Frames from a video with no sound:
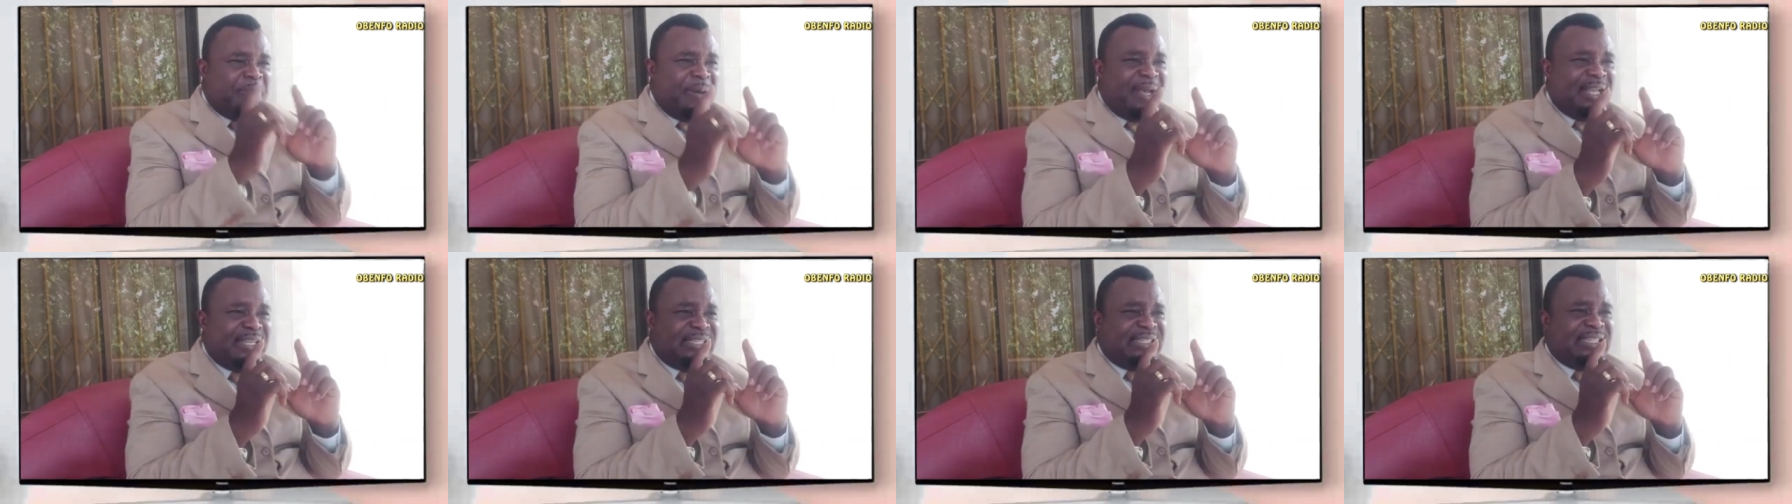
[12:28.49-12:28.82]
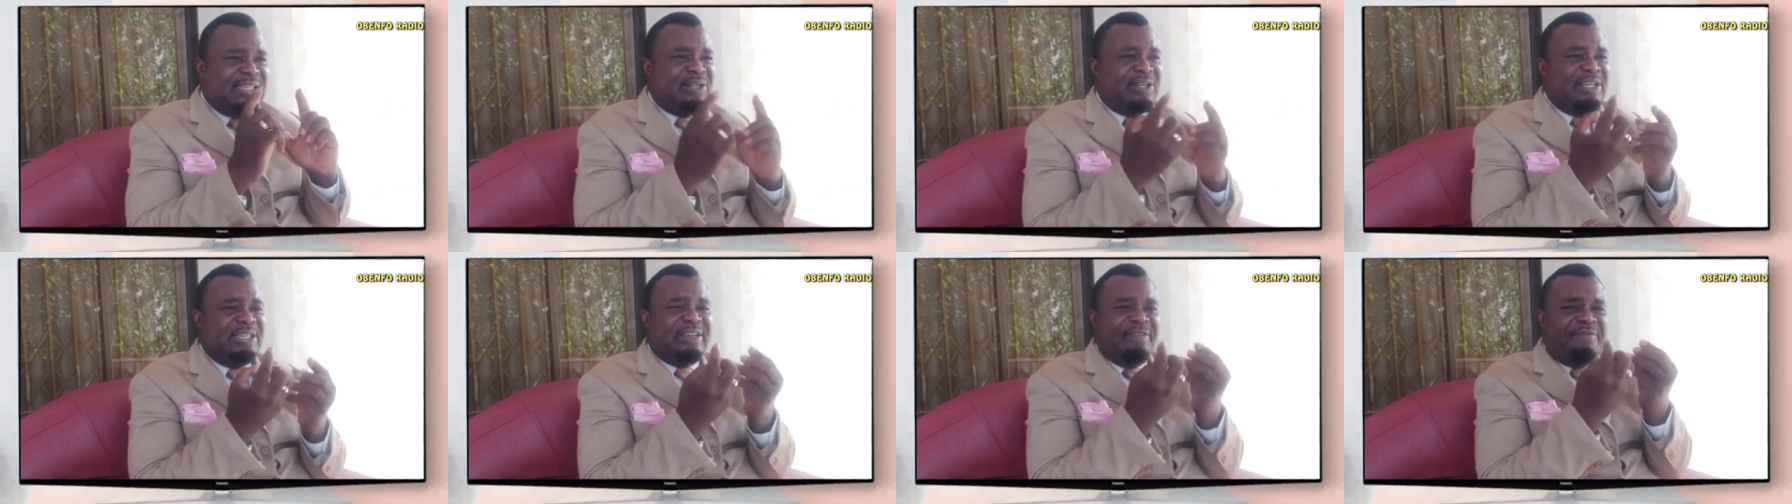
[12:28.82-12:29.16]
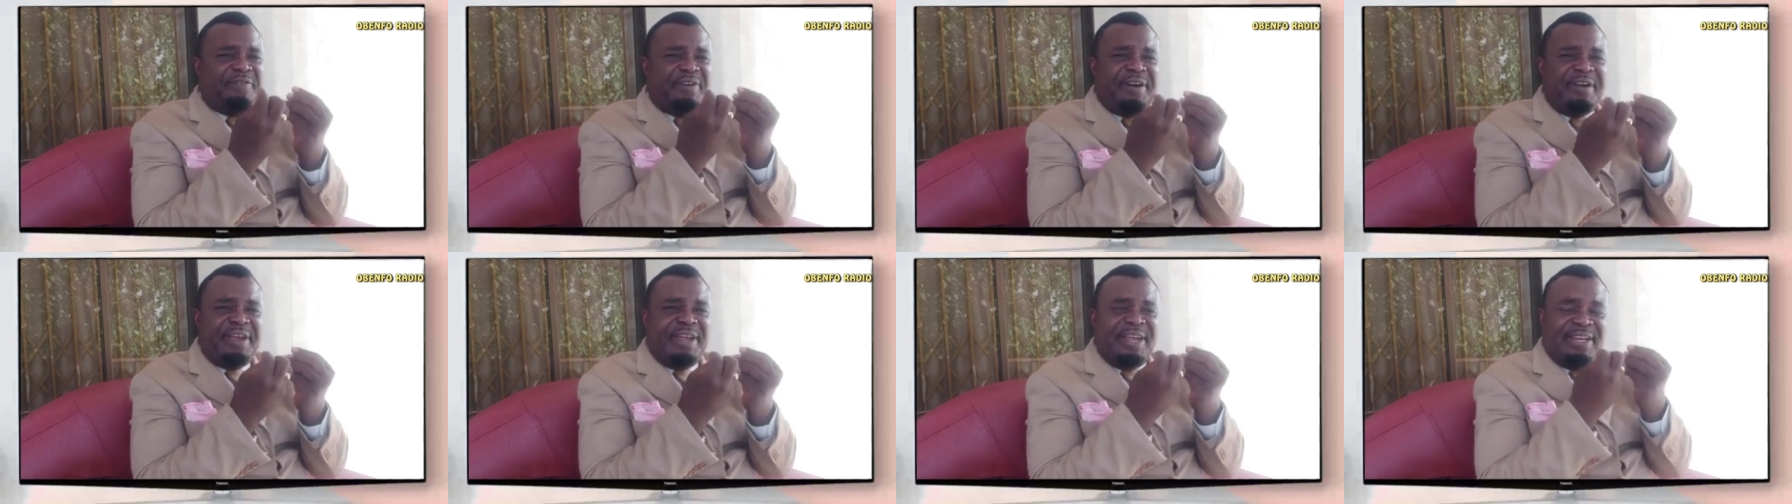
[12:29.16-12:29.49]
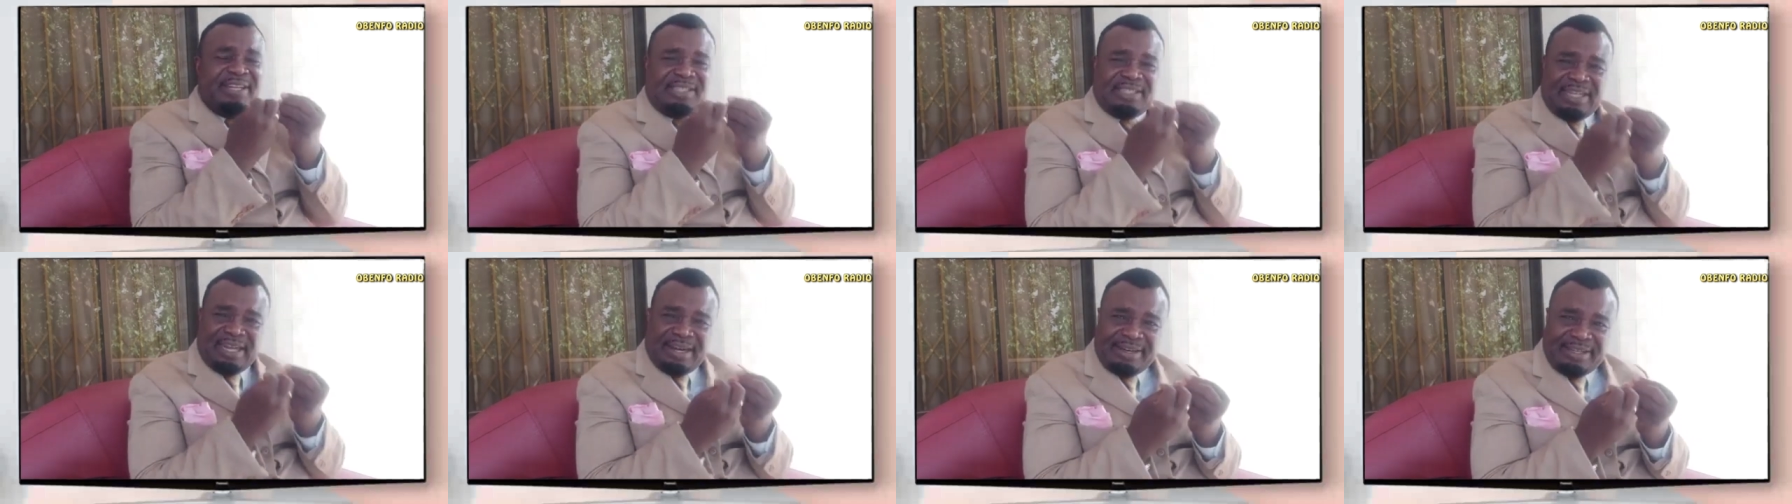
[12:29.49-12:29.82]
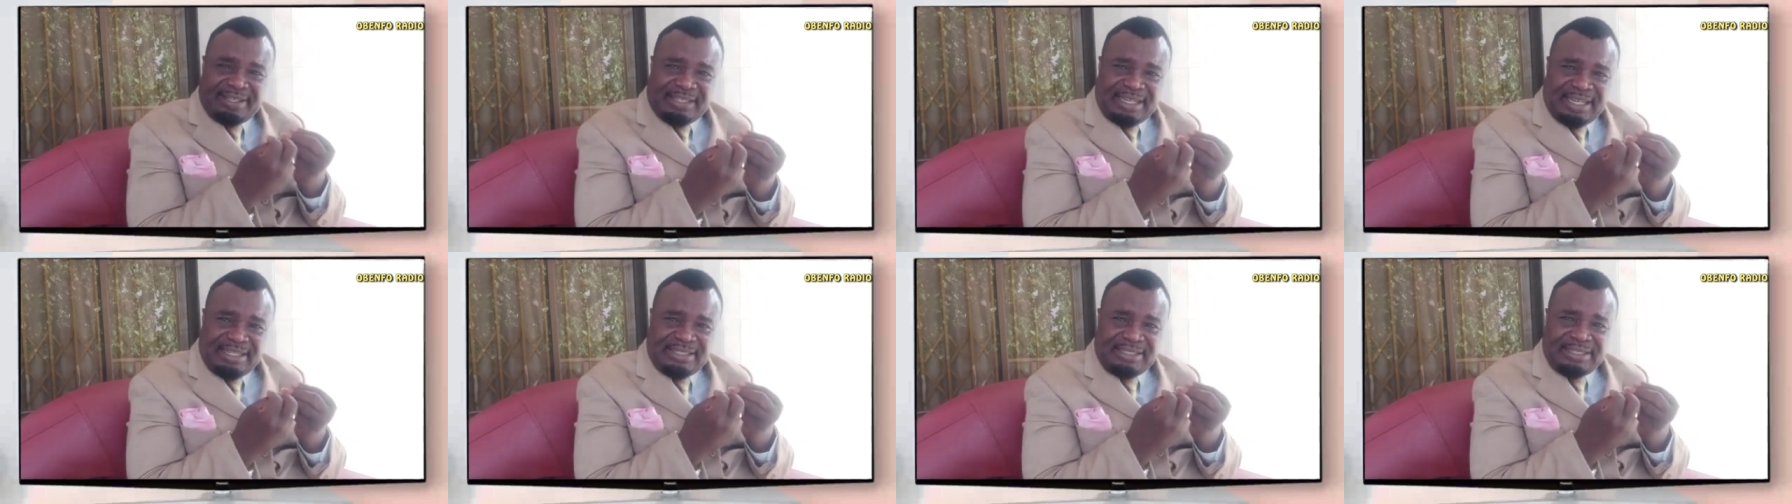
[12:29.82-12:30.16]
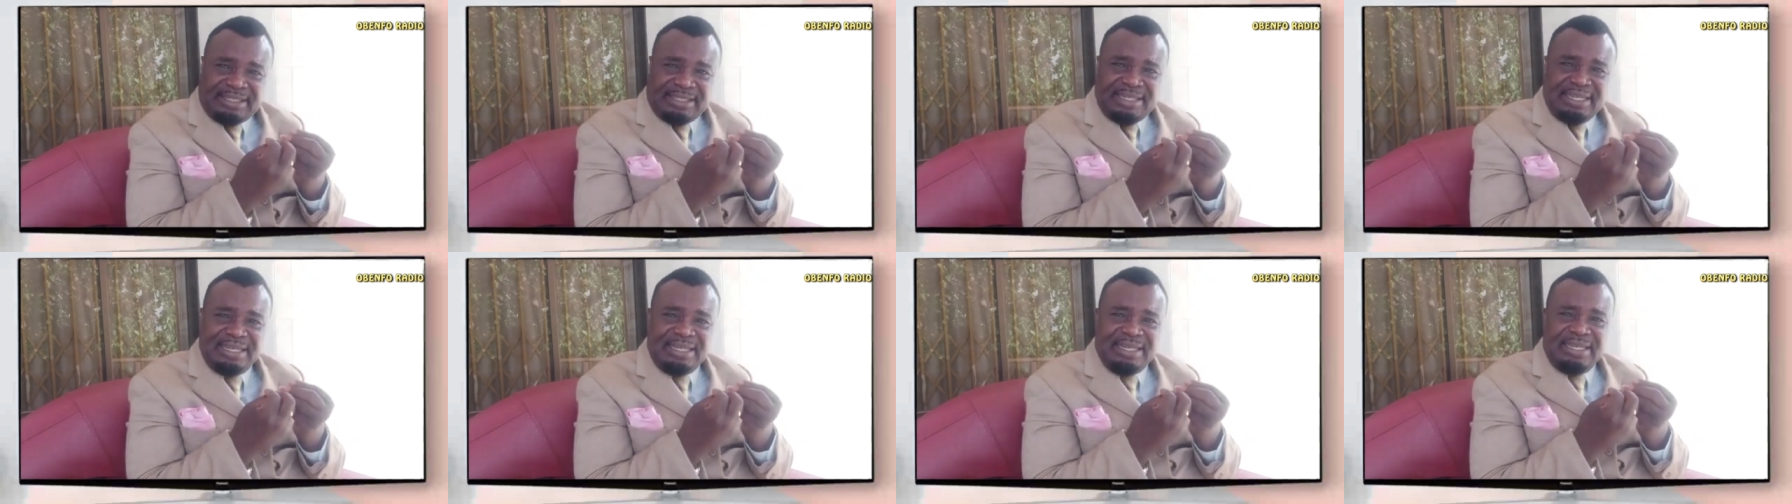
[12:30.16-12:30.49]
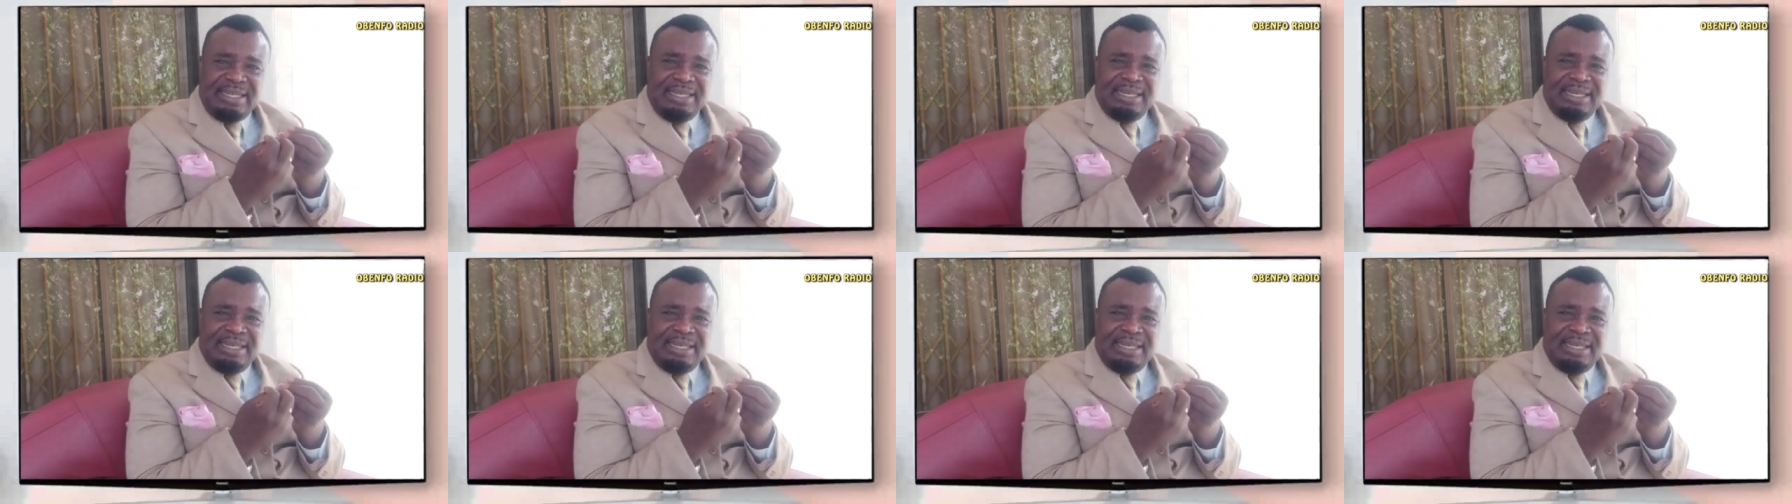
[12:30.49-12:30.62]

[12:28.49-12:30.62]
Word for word: person is a very intelligent.